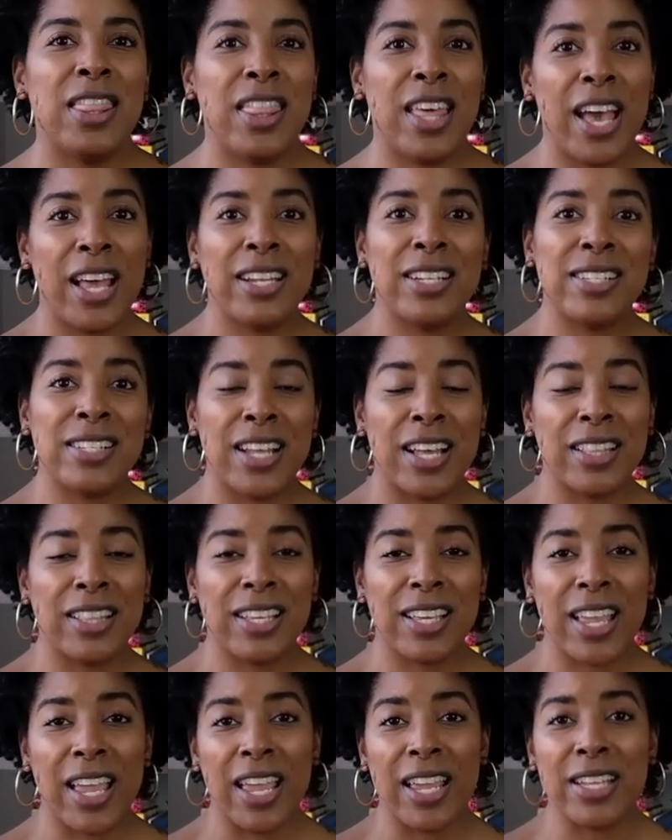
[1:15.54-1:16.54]
That is not
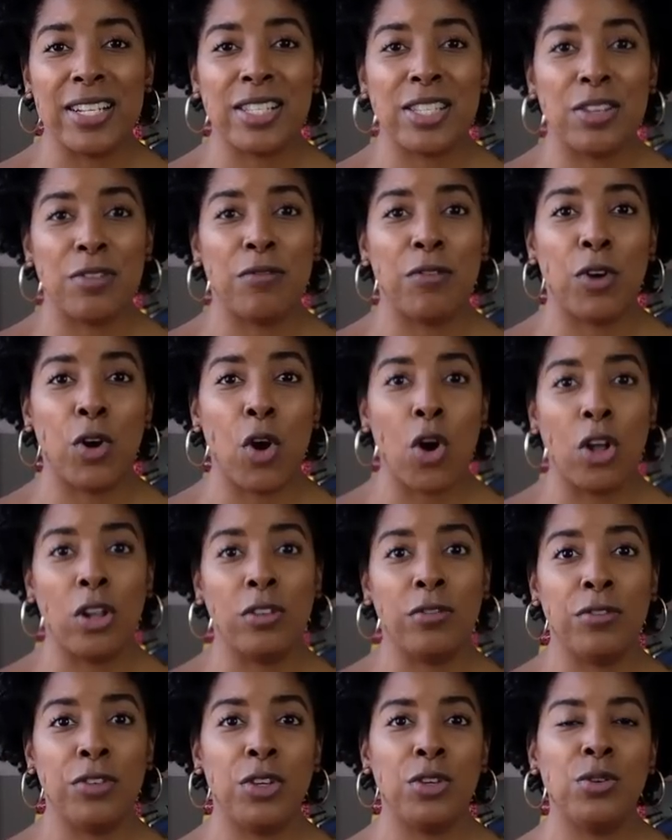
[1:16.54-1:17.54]
the case for
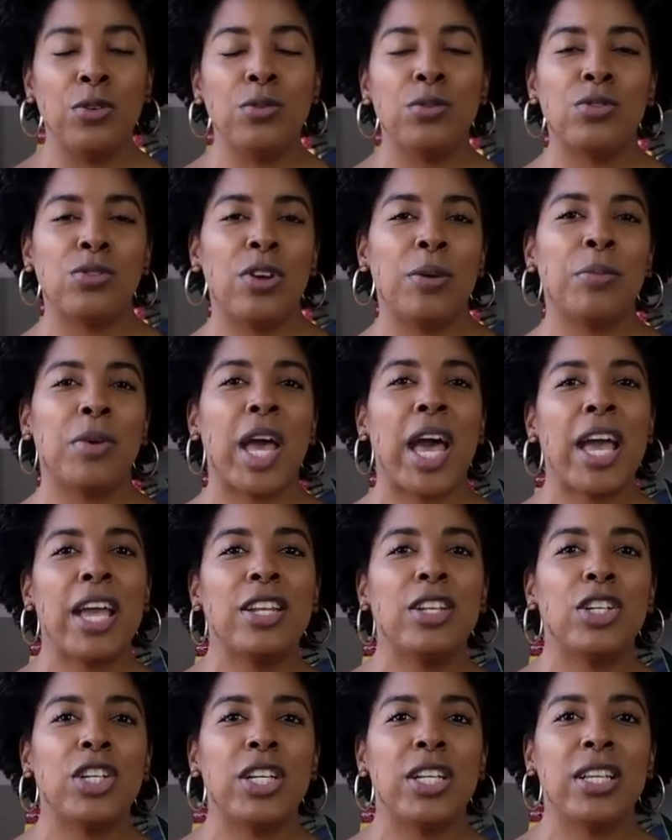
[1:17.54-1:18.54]
all of you, so I'm
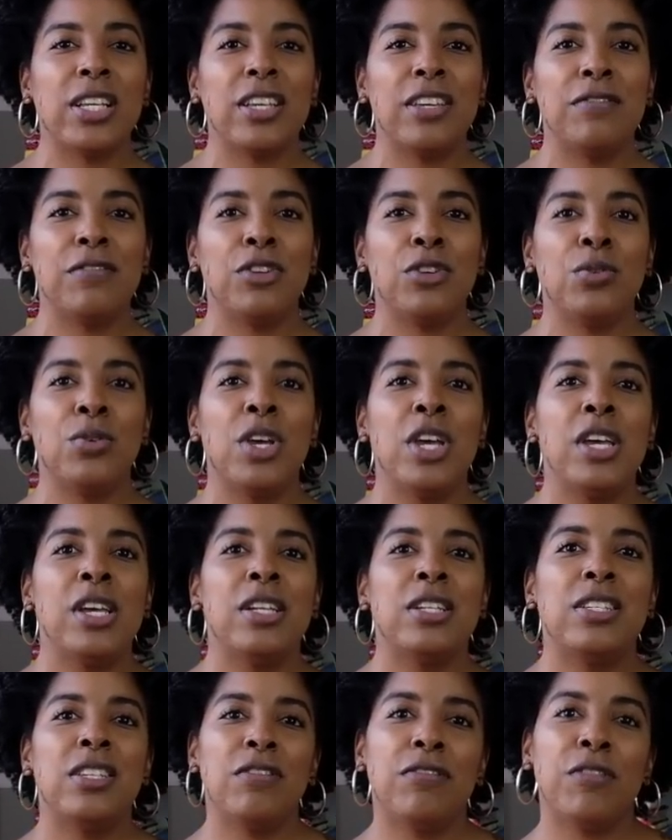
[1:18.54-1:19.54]
kind of gonna give you
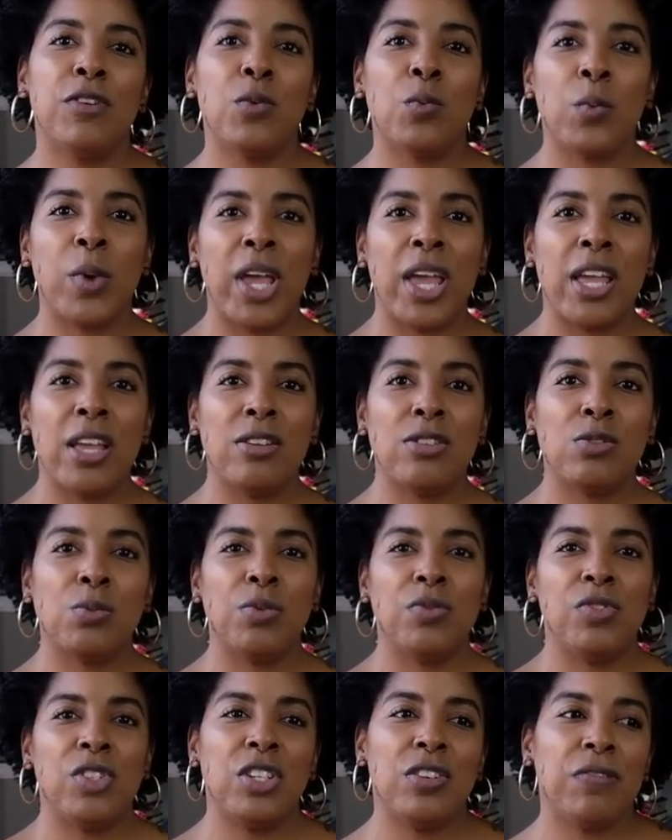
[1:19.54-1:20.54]
different ways
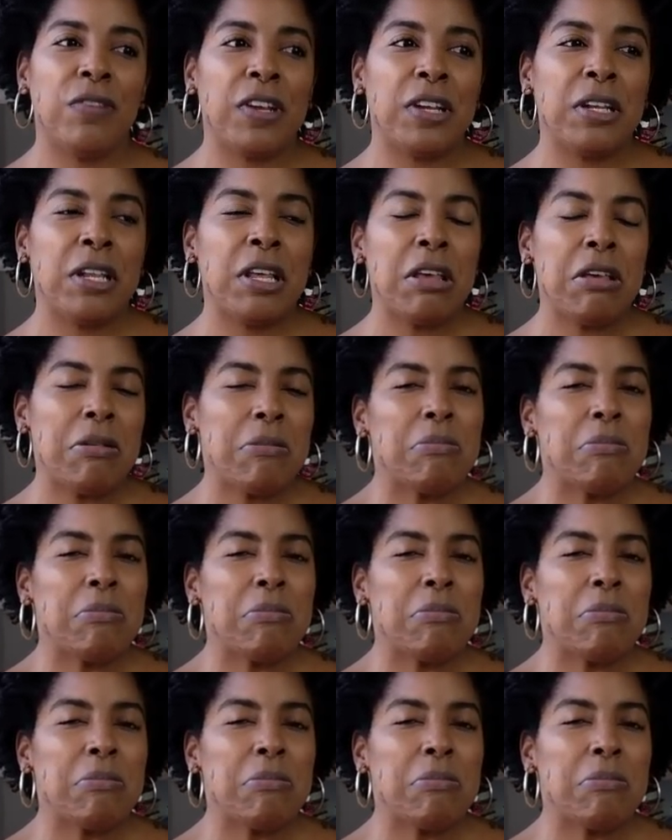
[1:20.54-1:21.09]
with different